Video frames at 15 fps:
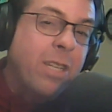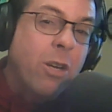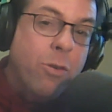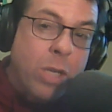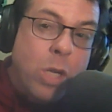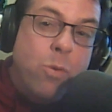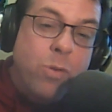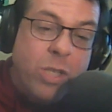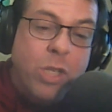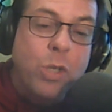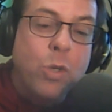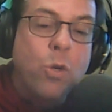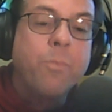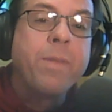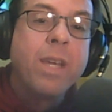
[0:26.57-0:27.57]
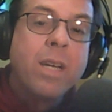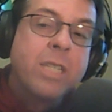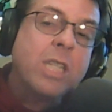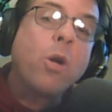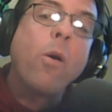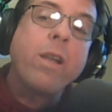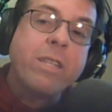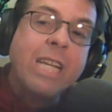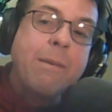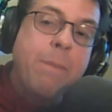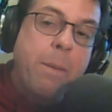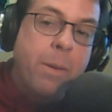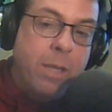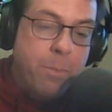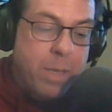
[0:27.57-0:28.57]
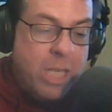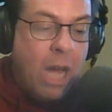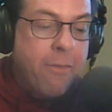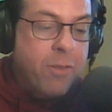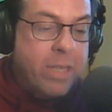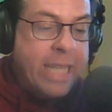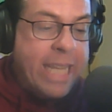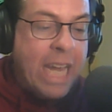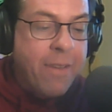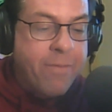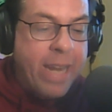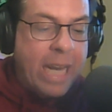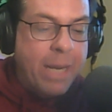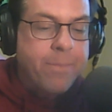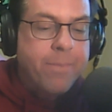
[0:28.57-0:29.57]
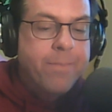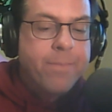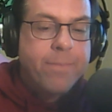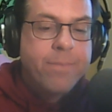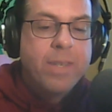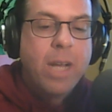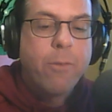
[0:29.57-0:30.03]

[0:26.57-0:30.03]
you're used to. So going to sleep may be a little bit tougher in the evening. And especially depending on what